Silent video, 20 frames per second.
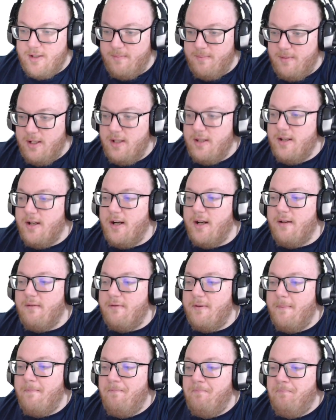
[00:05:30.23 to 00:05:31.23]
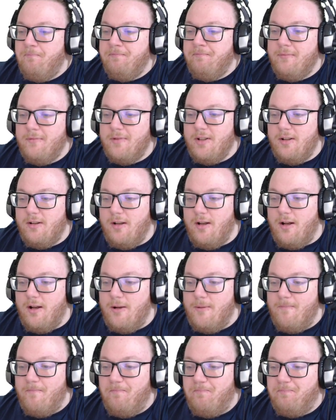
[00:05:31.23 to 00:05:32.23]
Speed Dive,
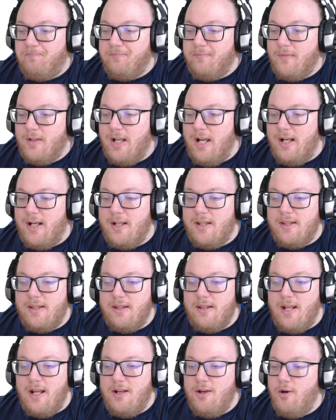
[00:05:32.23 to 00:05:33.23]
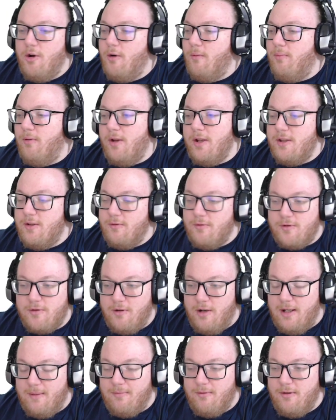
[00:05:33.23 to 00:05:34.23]
um and it and you don't play Tool
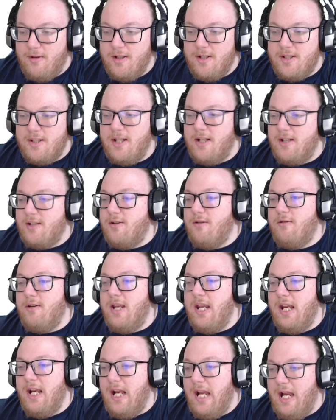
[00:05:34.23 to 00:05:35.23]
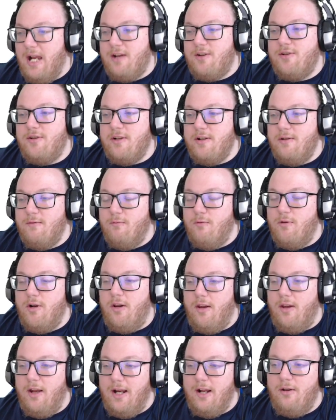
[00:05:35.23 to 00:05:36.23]
Scrapper in this deck, so you can't actually
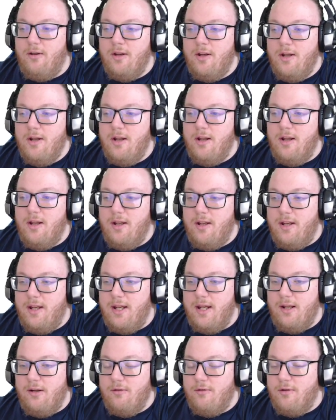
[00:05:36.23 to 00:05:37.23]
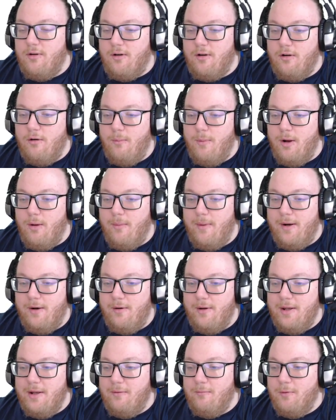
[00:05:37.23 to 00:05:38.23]
wall out a Lucario
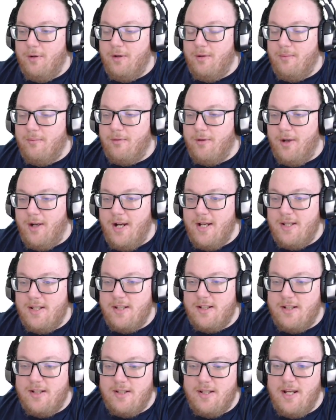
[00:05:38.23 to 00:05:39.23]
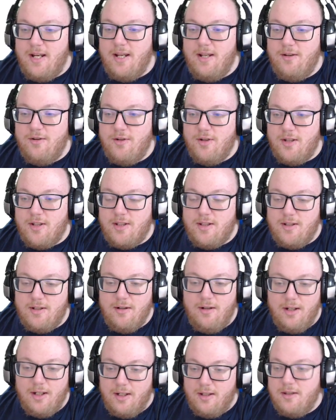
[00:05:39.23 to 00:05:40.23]
Melmetal and then win on prizes, because they can
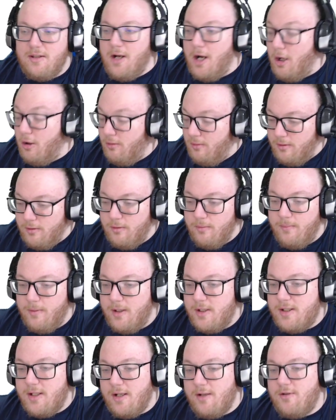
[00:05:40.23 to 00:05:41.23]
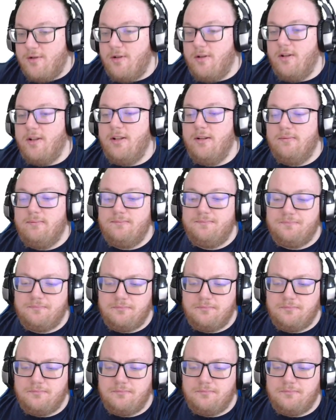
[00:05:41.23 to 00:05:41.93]
just like dial loop essentially.